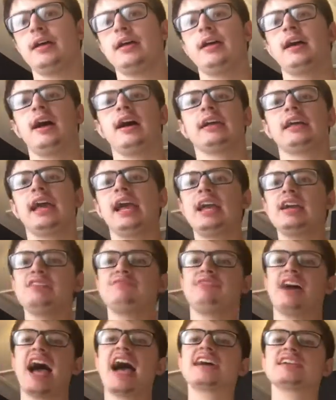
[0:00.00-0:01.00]
a Cain
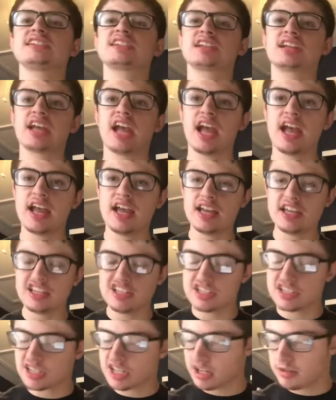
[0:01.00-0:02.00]

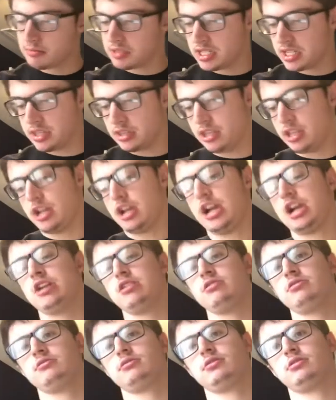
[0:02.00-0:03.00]
Vasquez comes in there.